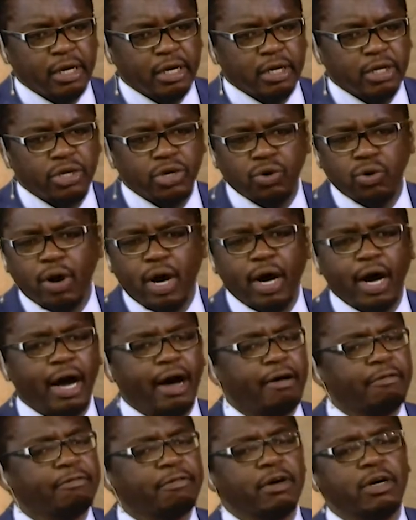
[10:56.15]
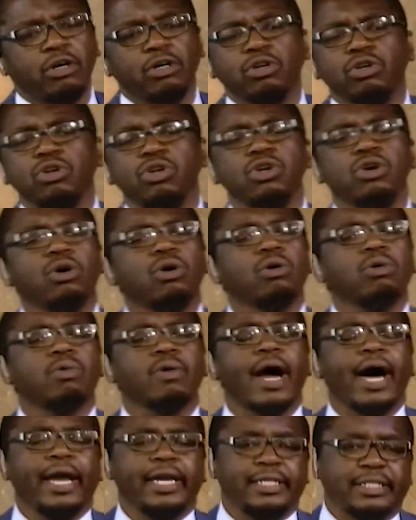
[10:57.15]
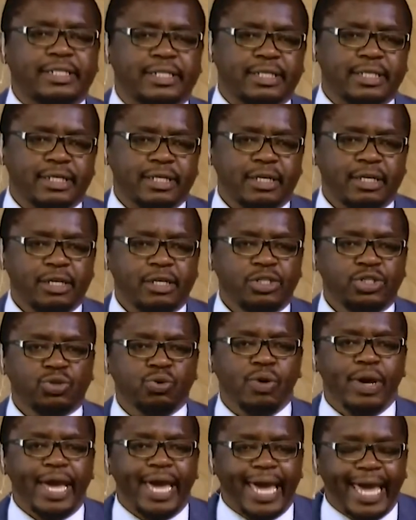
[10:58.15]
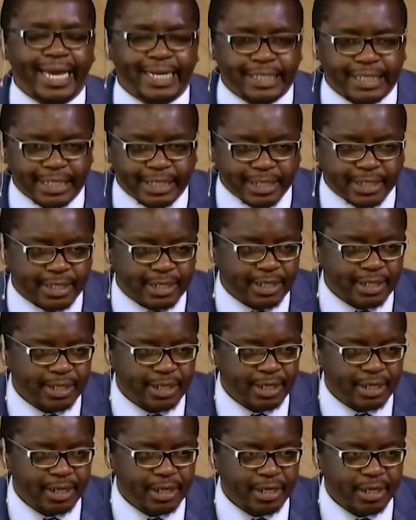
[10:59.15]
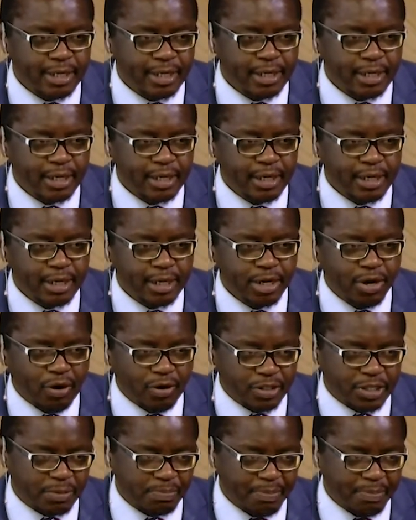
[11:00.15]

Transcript: you have no right to edit God's